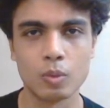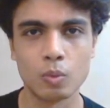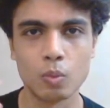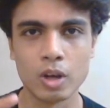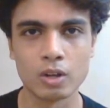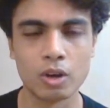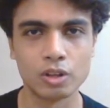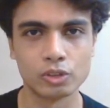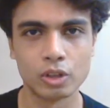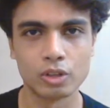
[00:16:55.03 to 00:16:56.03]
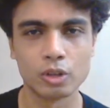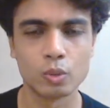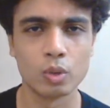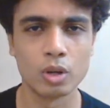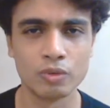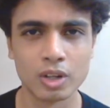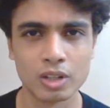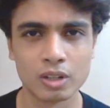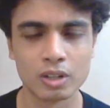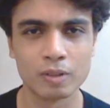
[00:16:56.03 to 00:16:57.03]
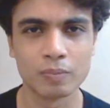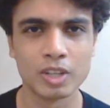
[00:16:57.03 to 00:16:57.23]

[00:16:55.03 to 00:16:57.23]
one horizontal to one vertical.